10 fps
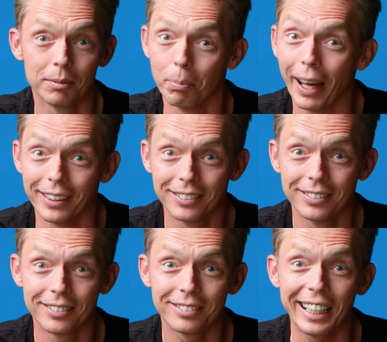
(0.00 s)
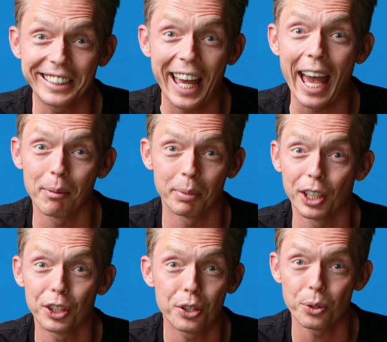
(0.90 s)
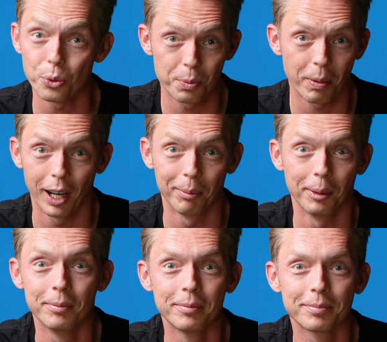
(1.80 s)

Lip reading: but it can be a huge problem.